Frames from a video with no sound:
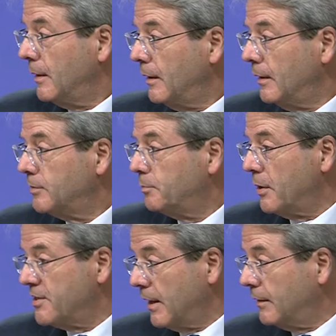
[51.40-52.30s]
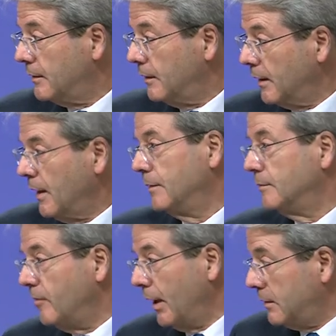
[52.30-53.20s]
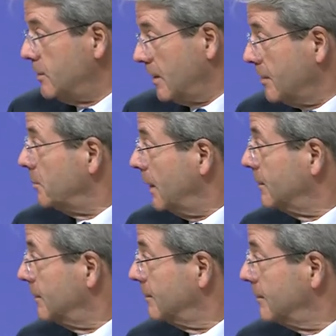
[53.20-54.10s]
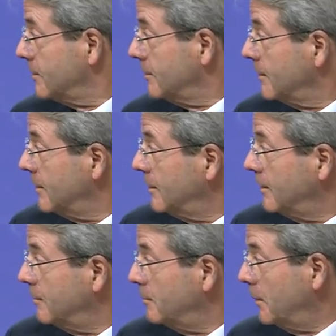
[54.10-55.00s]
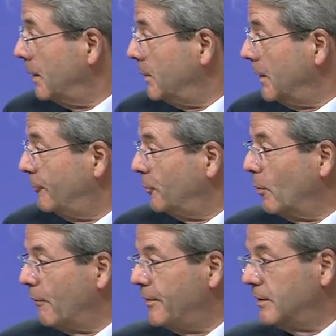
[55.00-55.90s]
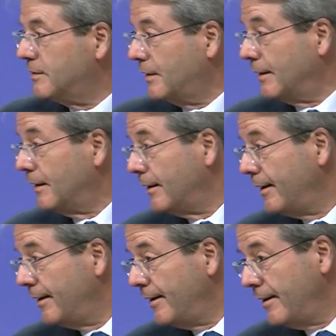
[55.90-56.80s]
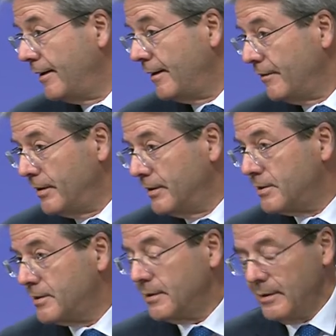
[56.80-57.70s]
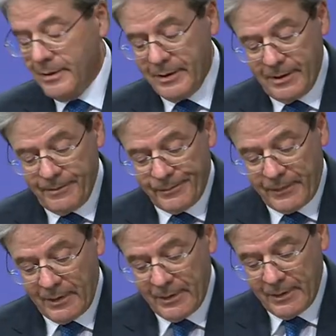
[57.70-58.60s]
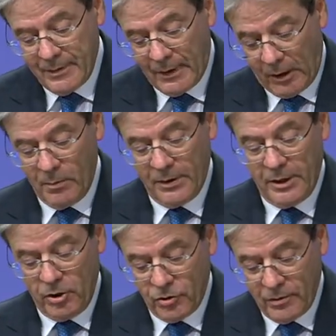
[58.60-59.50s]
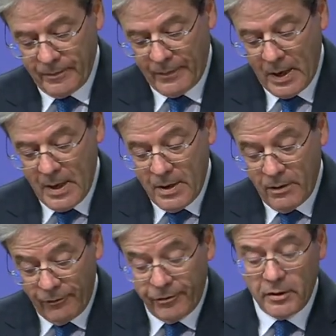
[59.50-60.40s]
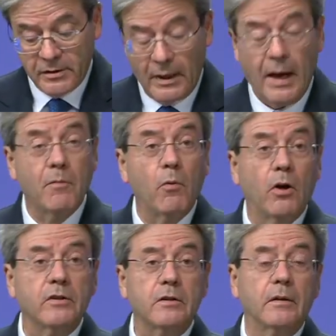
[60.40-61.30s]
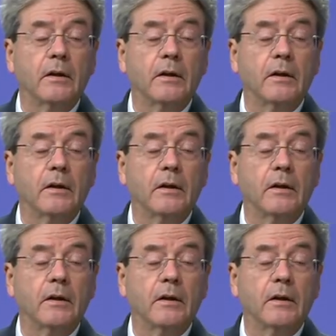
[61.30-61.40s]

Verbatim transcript: is presenting, and Valdis has made maybe a few of these ten, these uh, recommendations. The first time was